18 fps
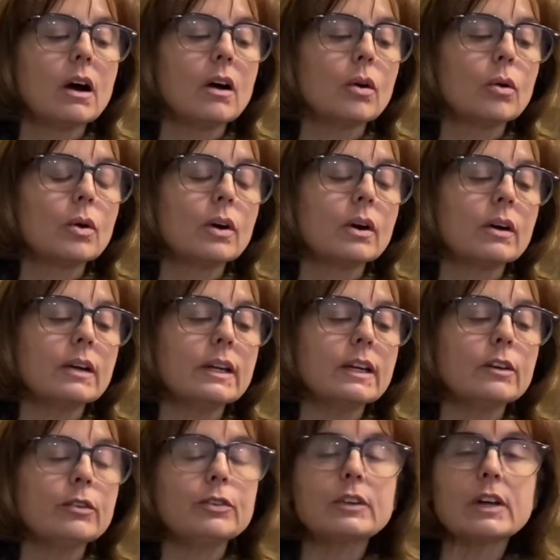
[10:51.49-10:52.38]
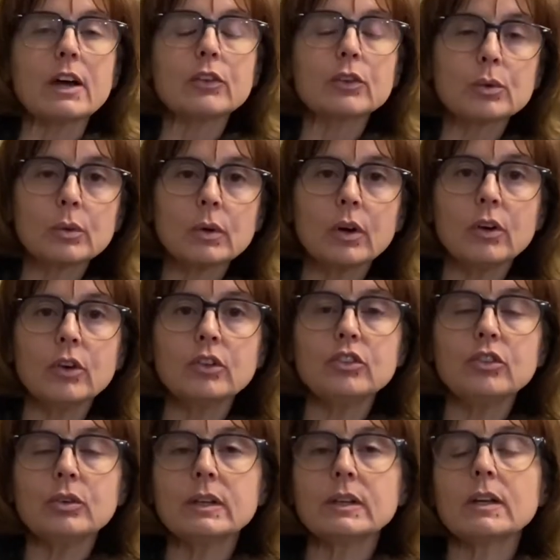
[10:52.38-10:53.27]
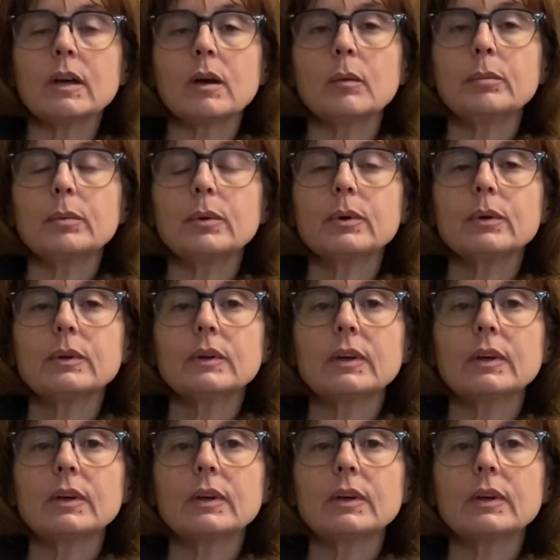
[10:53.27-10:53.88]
or if down the road you end up